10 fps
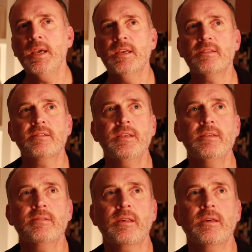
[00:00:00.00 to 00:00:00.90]
It
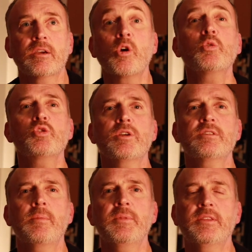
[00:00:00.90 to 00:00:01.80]
sees culture as
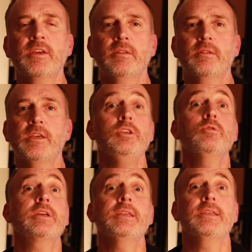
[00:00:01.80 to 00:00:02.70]
something that
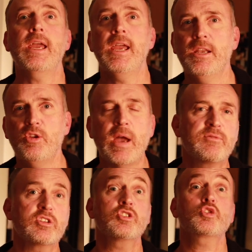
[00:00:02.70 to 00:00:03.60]
you can gain, you
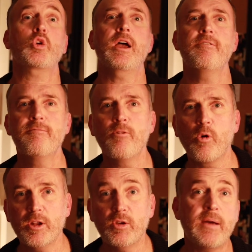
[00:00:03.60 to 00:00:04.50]
have to strive
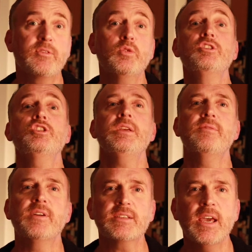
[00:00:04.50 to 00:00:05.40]
for, you have to
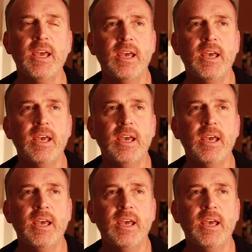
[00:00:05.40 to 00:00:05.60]
achieve it.